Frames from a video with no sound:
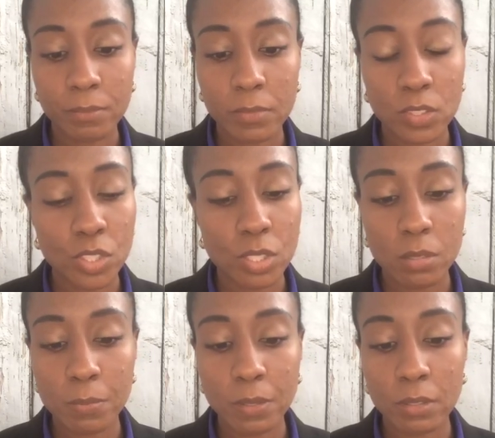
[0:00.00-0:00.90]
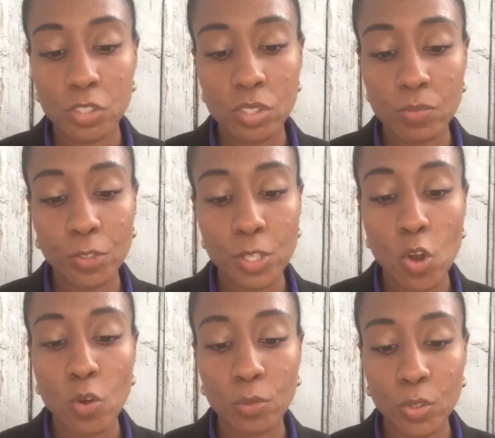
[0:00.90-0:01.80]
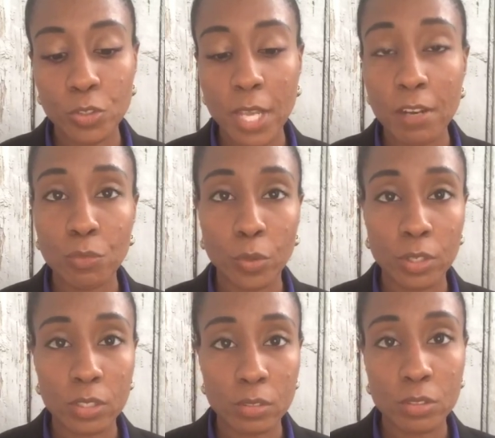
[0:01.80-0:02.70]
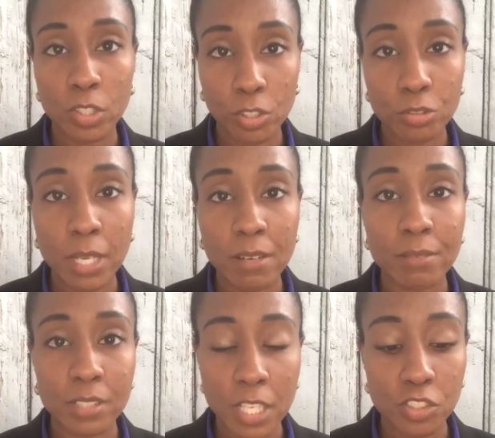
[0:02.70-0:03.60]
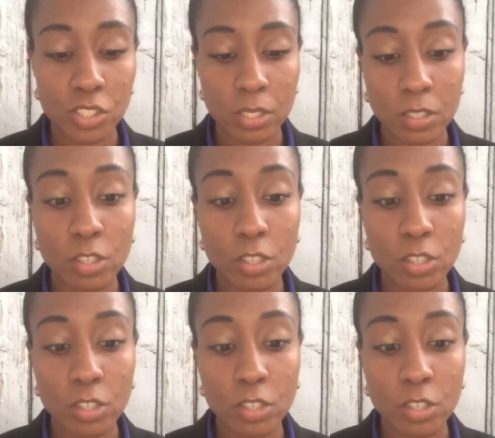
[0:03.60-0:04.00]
Just for your own creative work, your creative attention, your